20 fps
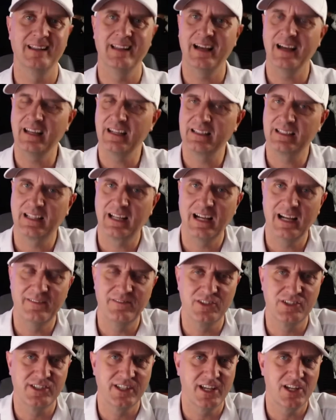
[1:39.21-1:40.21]
lot of
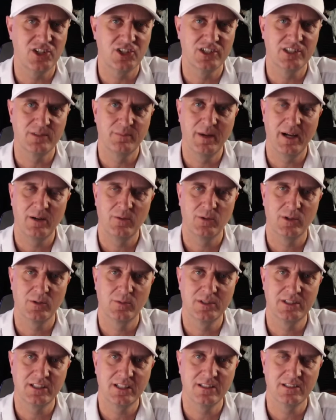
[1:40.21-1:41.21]
conversations about where
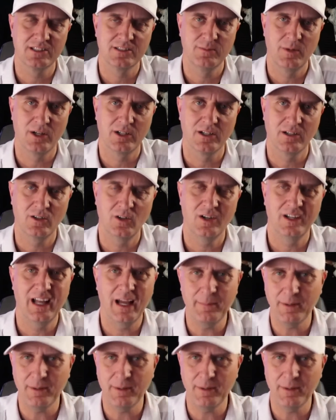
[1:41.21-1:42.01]
we see this market going,